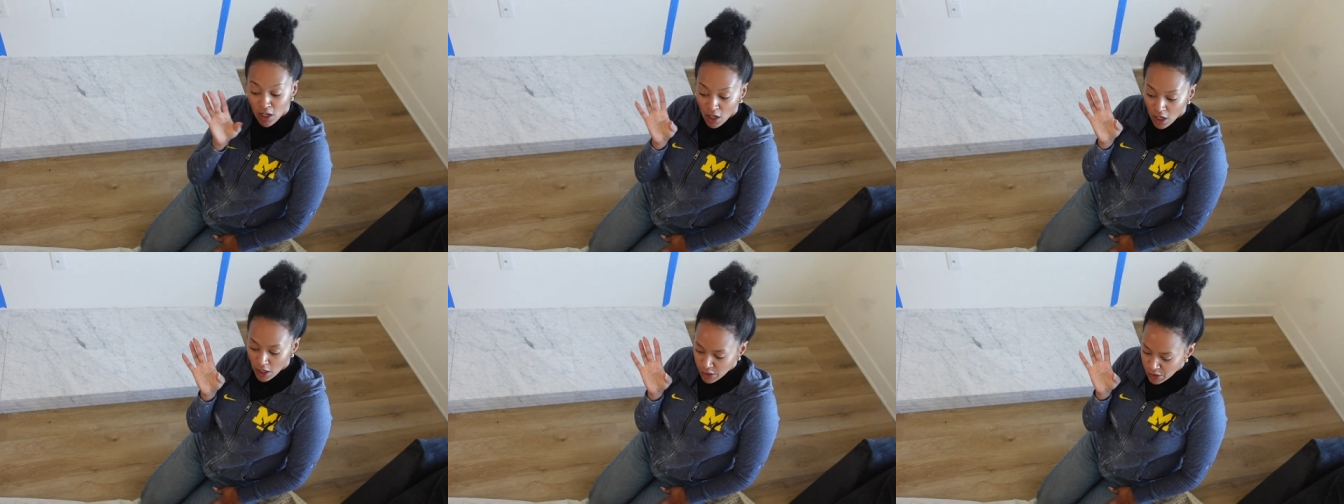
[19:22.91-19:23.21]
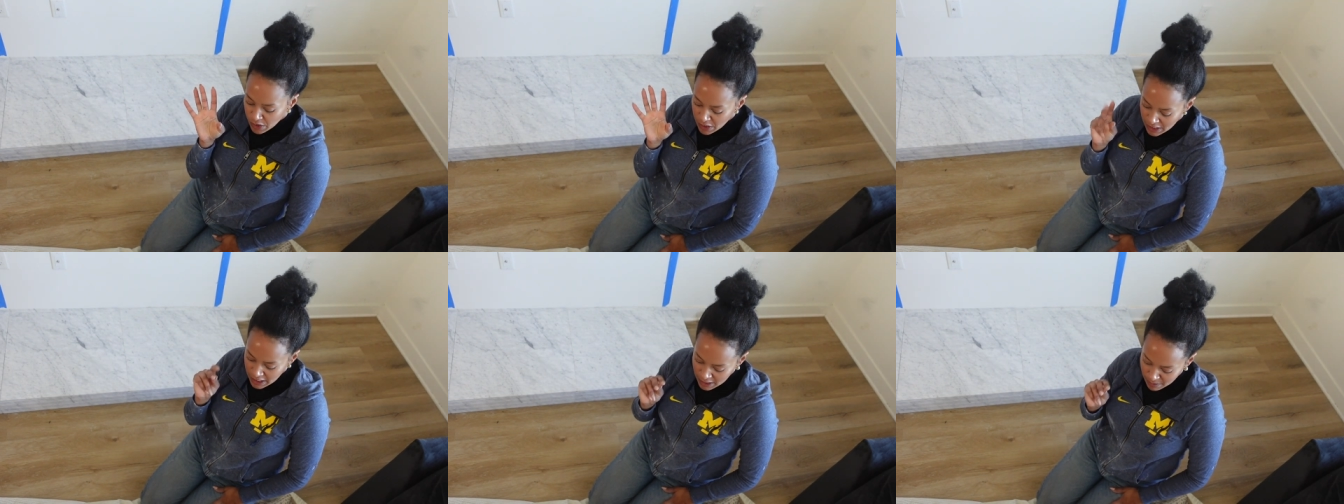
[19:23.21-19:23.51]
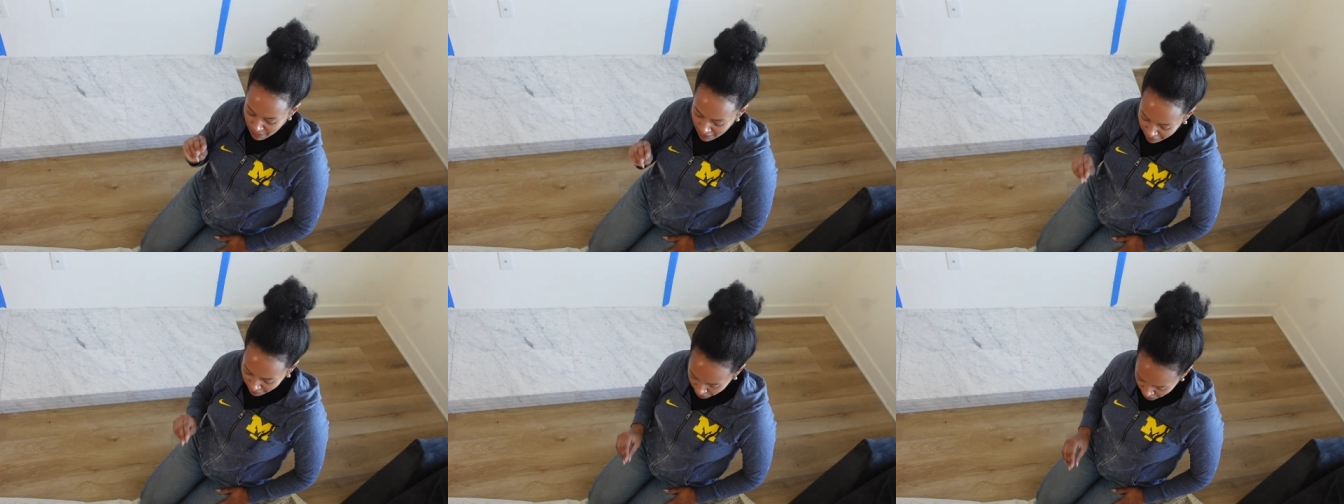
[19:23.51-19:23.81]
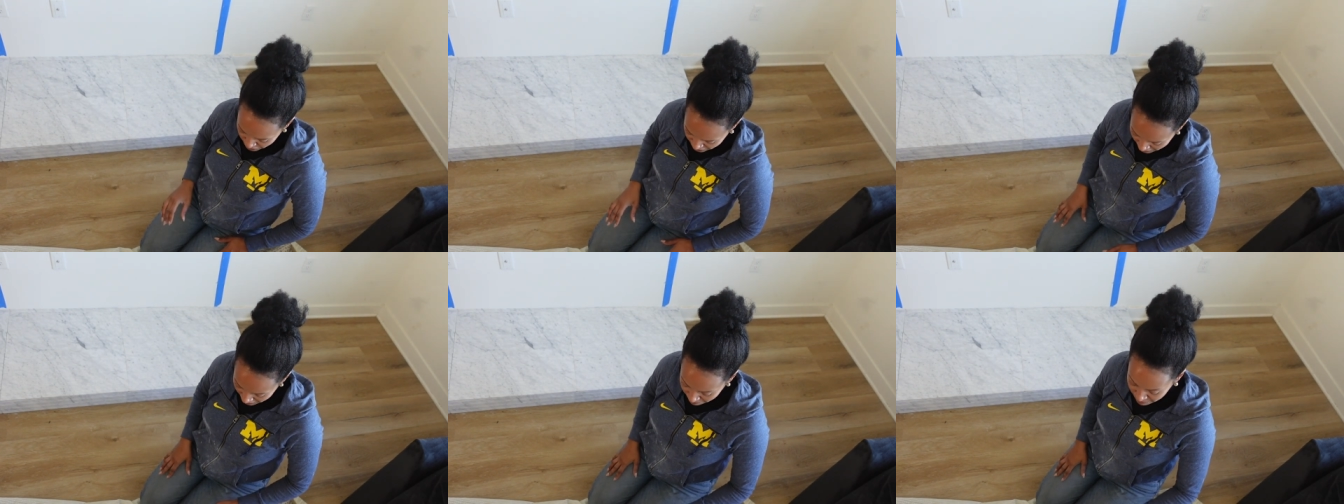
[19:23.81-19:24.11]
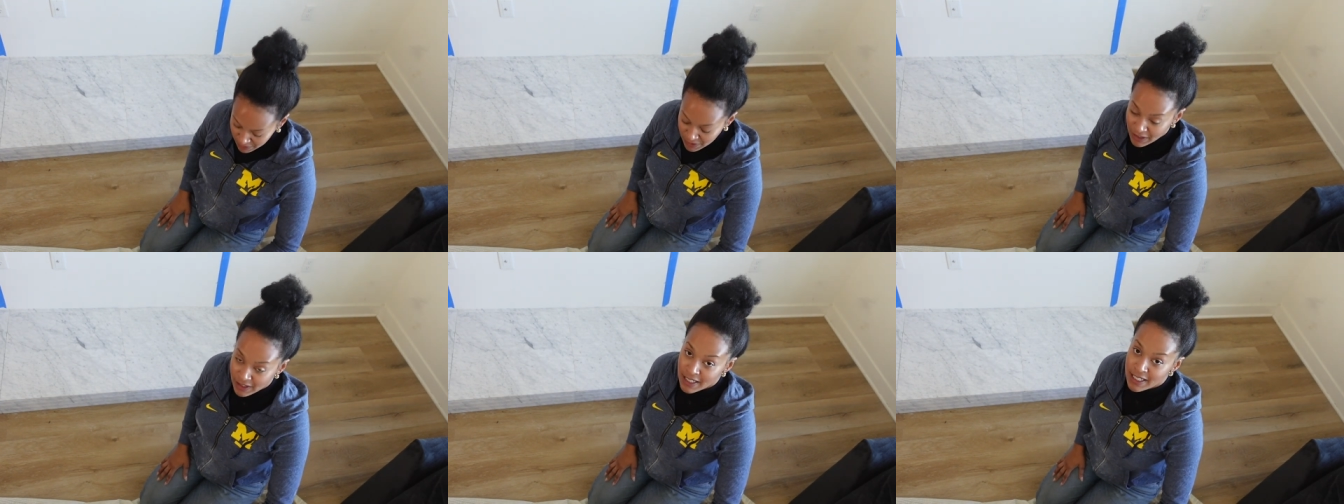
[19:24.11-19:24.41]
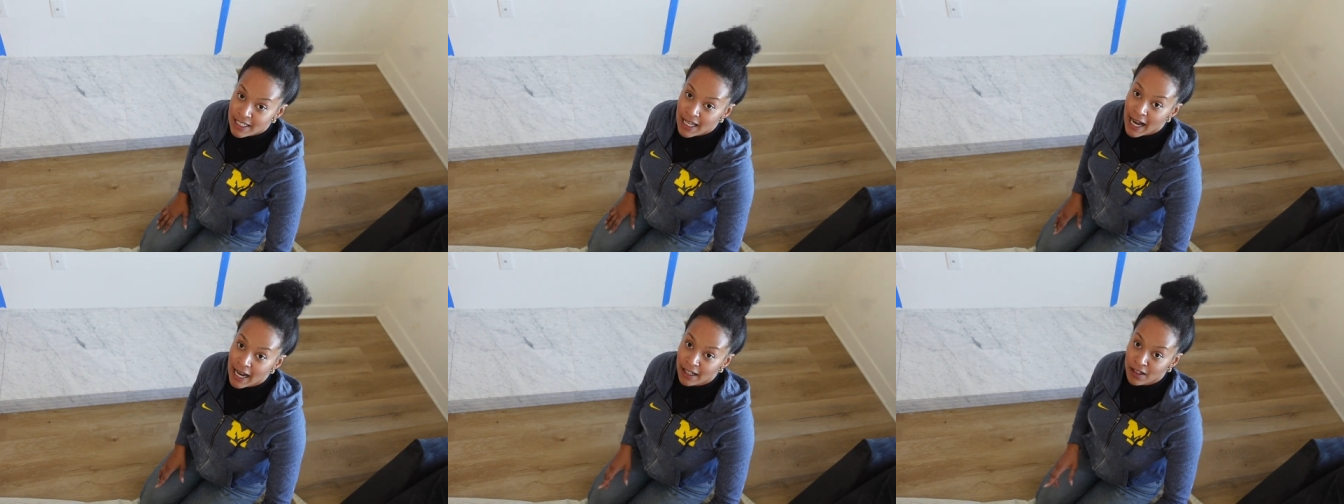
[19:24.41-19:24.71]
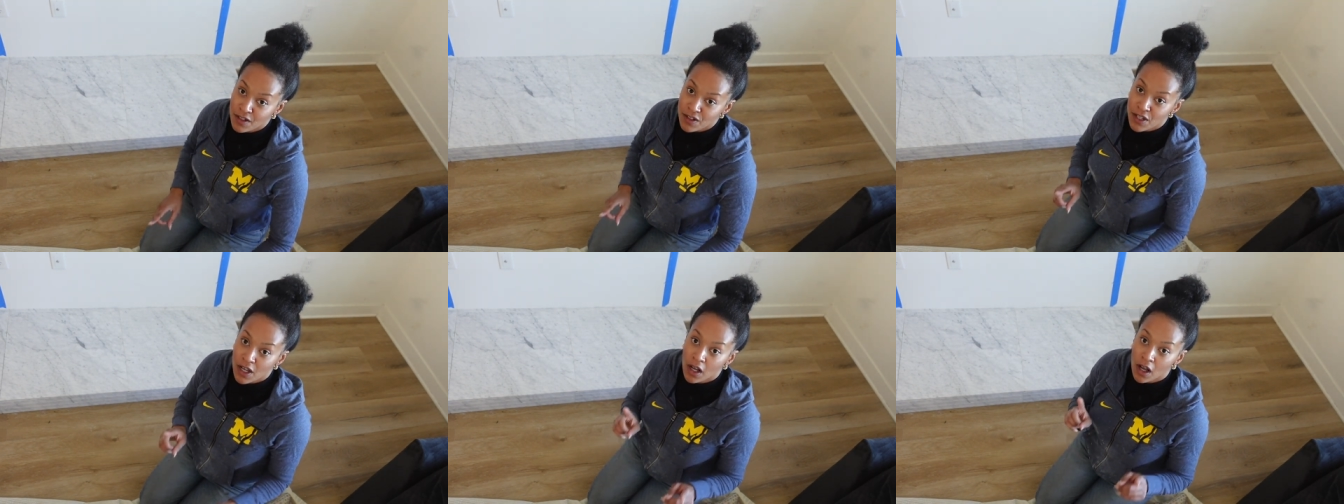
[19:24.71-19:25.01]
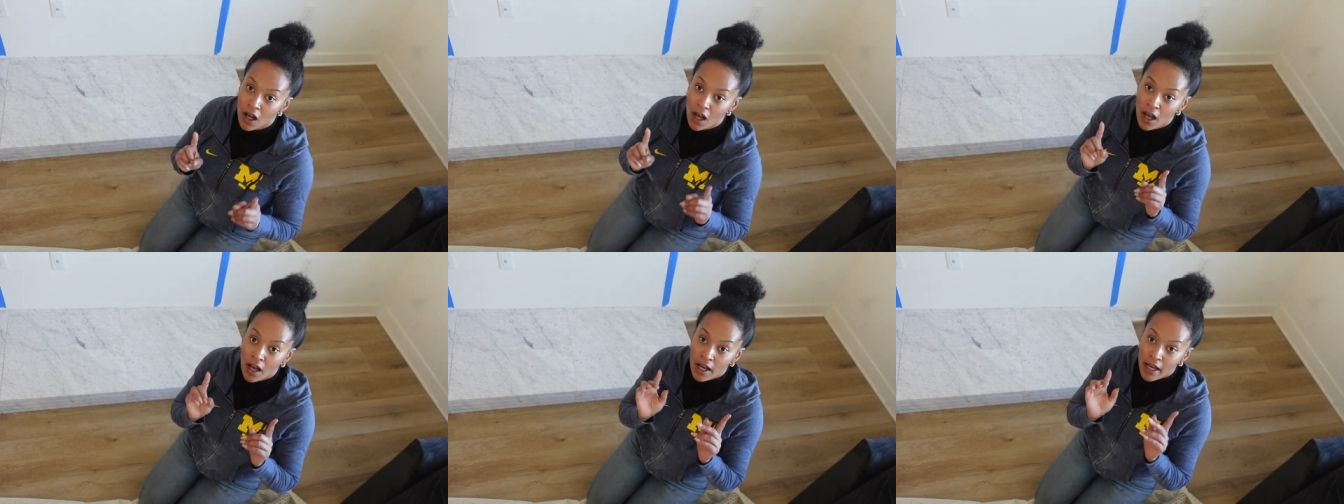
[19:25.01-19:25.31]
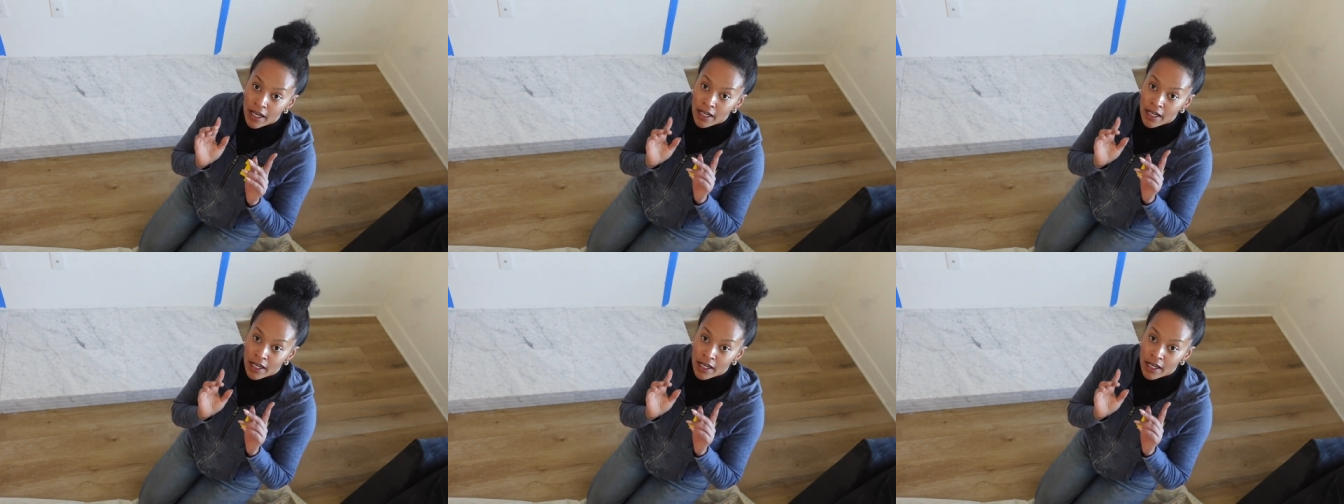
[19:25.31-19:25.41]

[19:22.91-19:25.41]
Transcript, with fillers: Also, this is my first time using this tile saw.